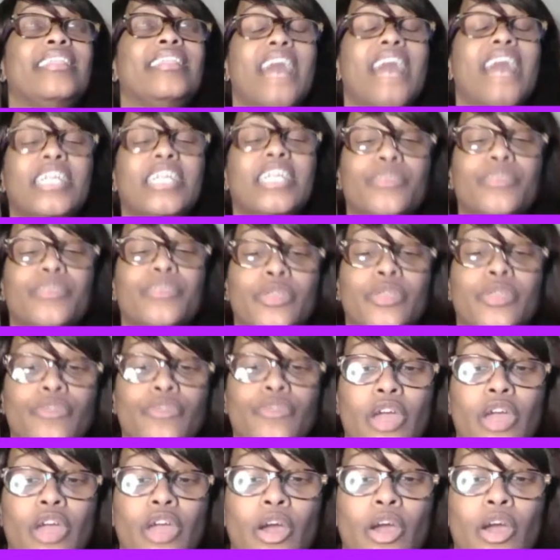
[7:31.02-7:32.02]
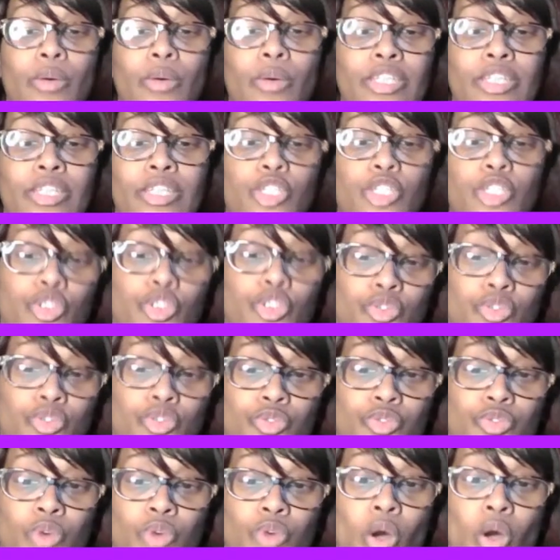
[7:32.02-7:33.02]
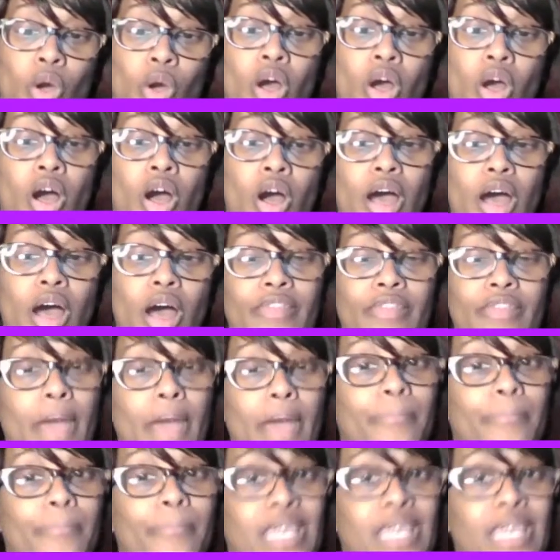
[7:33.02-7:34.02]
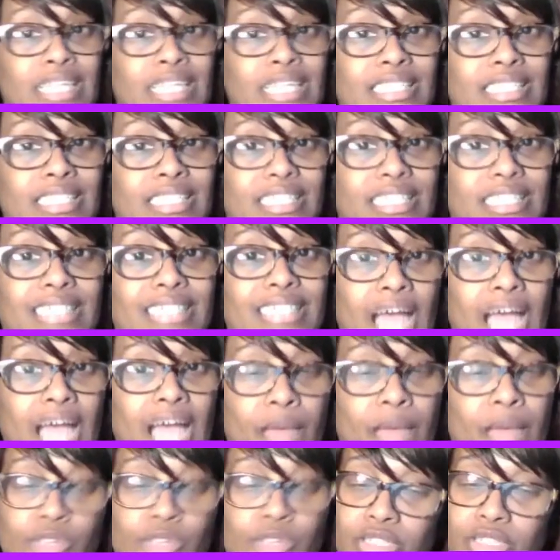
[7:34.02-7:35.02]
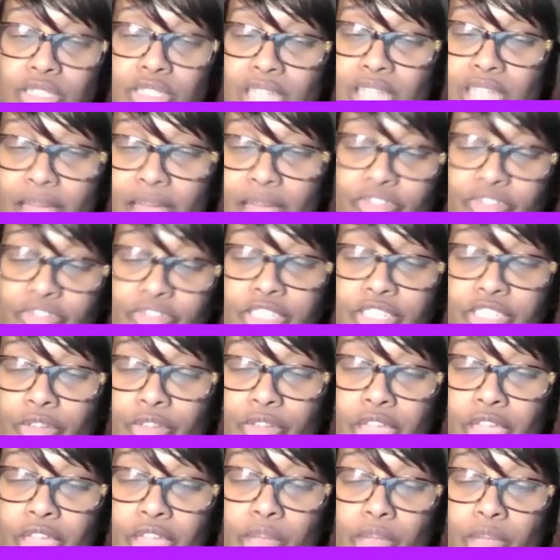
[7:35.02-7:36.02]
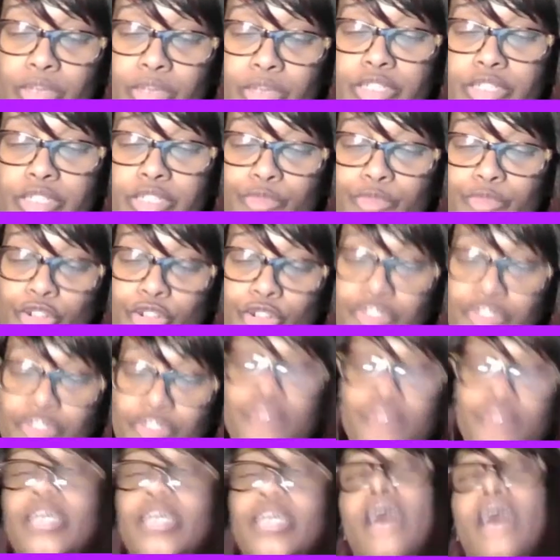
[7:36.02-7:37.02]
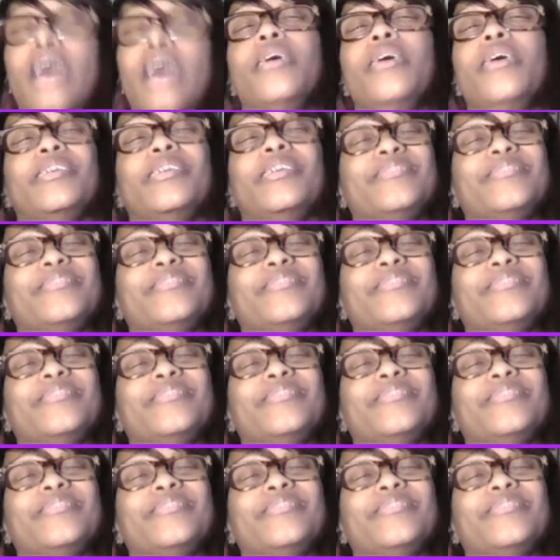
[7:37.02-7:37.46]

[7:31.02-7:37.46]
that's when you can go into that PT time, which is not physical therapy, it's personal time.